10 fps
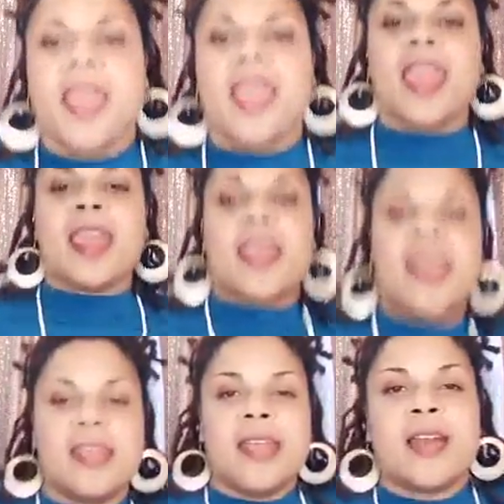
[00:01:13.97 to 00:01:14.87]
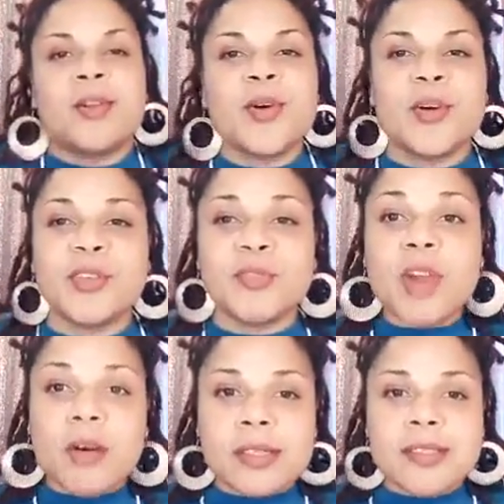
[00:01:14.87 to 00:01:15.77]
And I don't know if you've
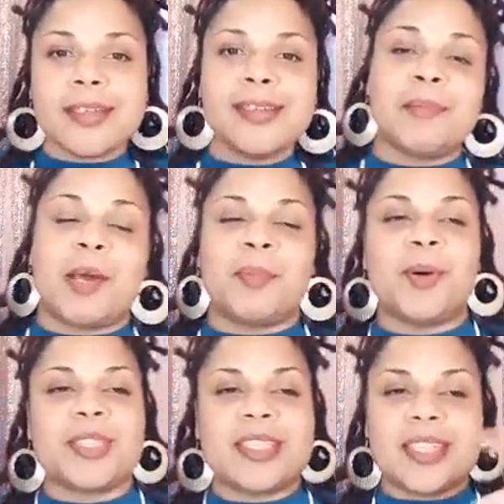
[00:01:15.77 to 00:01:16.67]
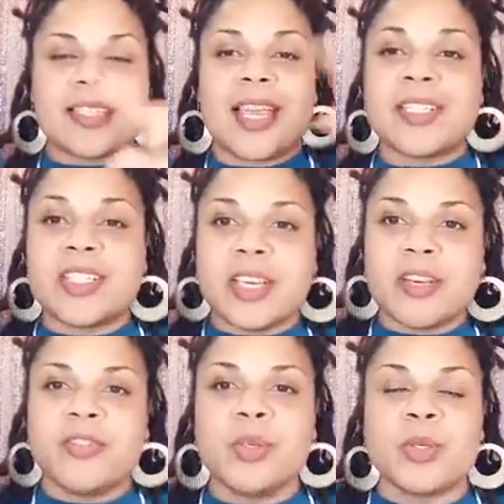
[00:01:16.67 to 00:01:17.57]
noticed on any of my posts, it says like
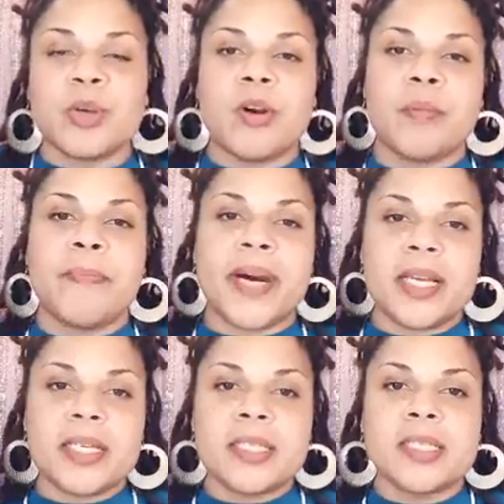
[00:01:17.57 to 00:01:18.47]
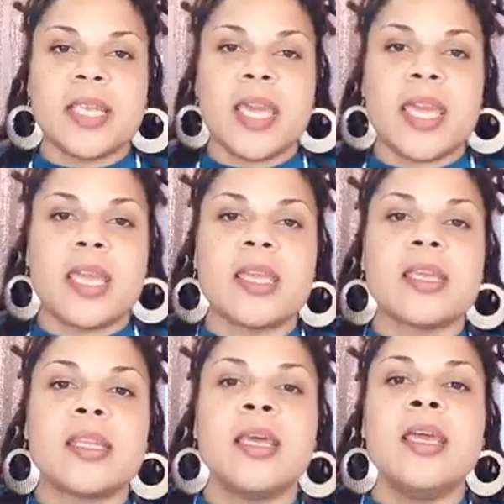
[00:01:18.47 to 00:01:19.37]
shared future or bust.
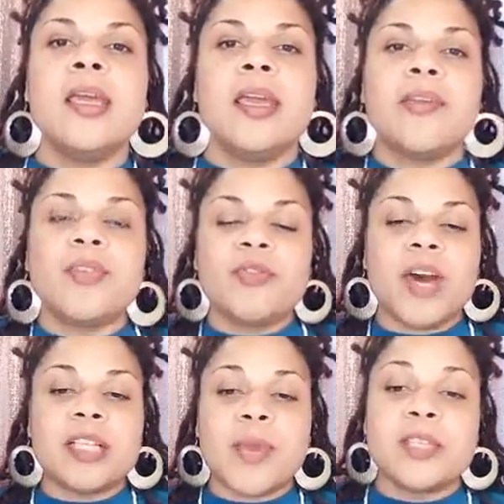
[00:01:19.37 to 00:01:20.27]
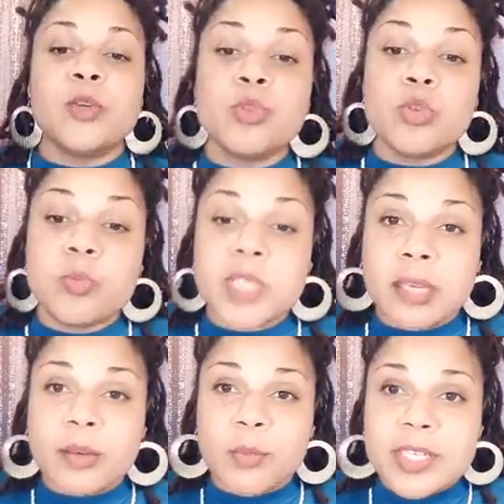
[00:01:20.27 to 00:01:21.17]
And if you follow my YouTube
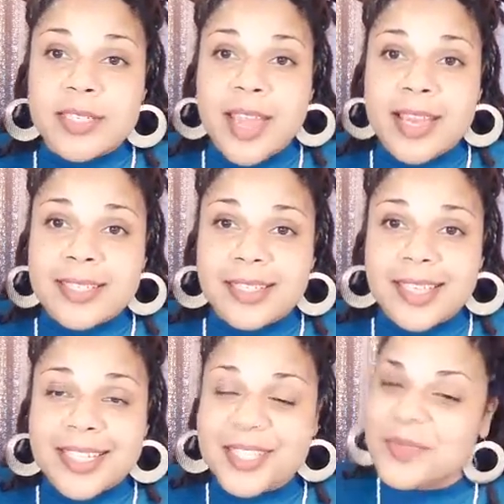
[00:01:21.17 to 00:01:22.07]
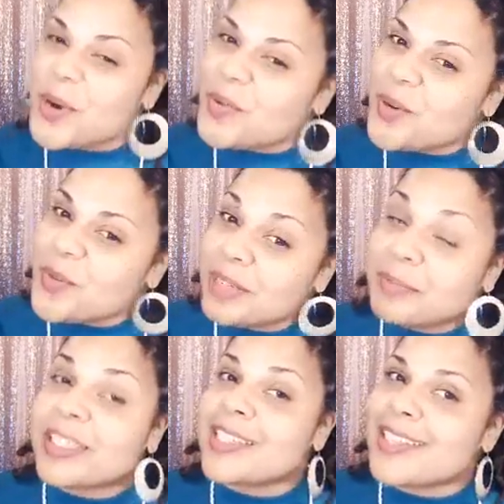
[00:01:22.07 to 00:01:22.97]
channel, which is Ask Alexis 111,
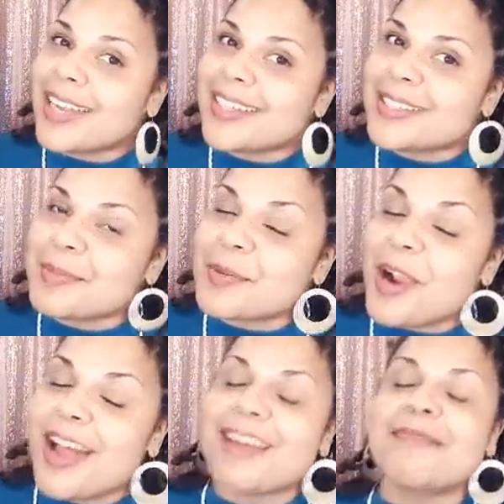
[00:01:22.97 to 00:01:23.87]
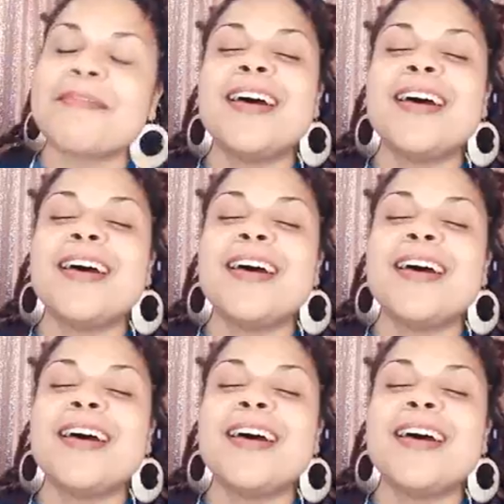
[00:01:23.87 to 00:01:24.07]
please like and subscribe.